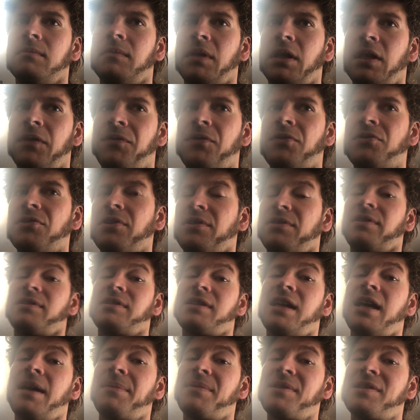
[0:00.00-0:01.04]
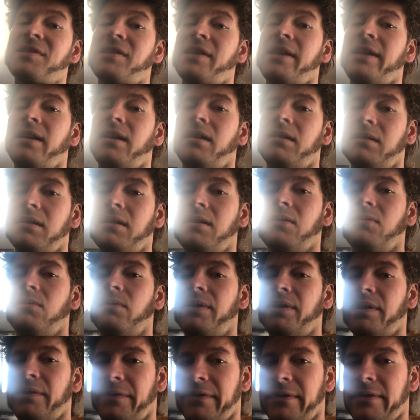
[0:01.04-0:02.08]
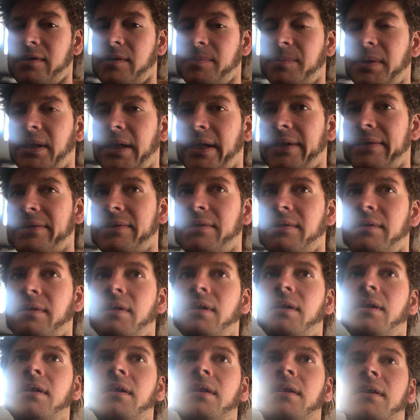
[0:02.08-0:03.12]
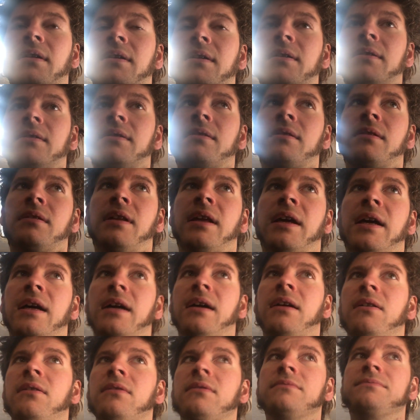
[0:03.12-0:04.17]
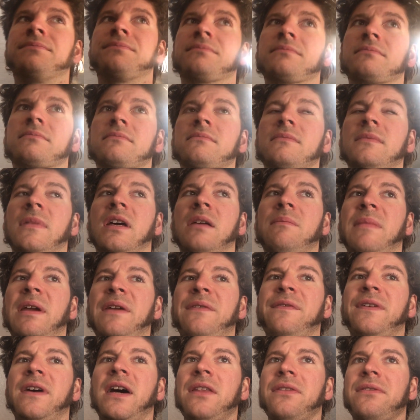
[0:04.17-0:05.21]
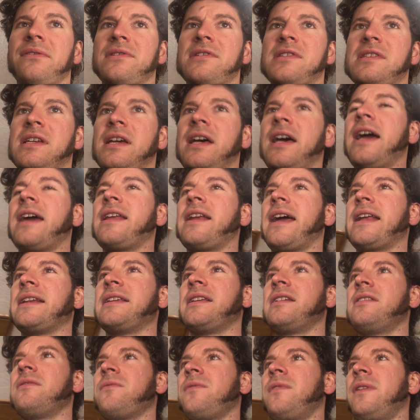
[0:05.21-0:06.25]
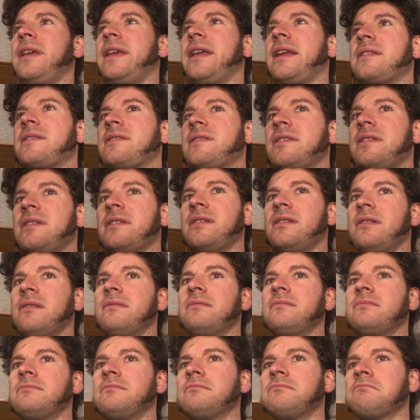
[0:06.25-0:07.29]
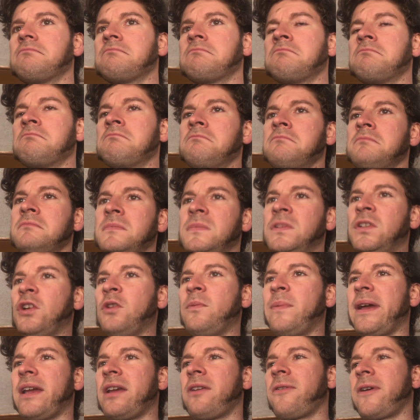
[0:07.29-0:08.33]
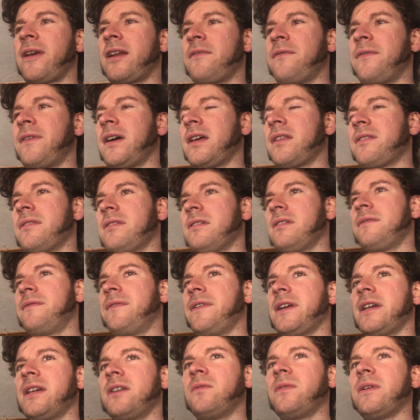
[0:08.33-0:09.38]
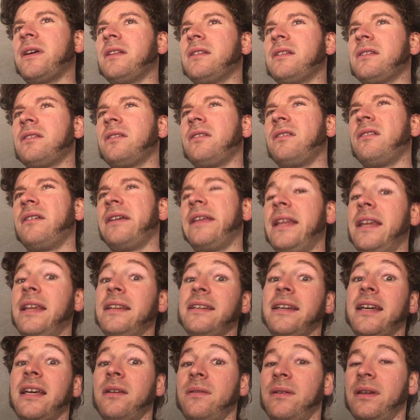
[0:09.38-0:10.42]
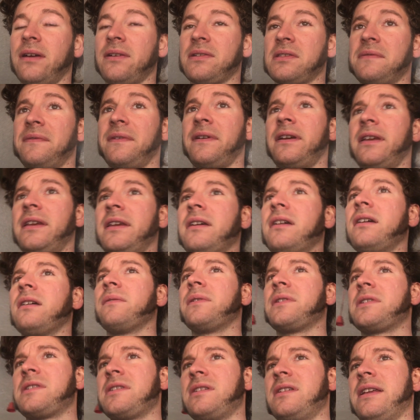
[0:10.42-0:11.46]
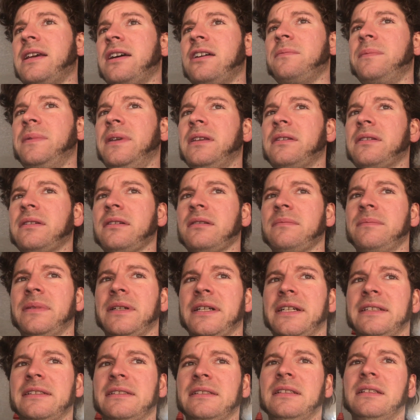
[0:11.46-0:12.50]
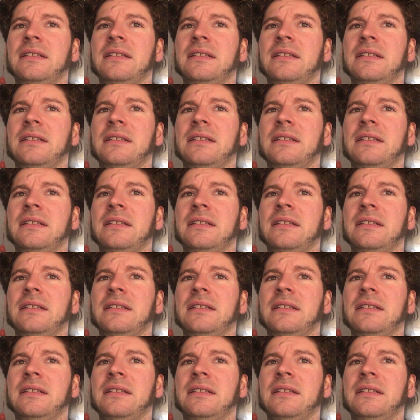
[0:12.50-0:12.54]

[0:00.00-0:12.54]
if you took the time to say hello in the first place. Now, on my father's side, I didn't really get to know my grandfather very well at all. And he died when I was very young, which didn't help either, but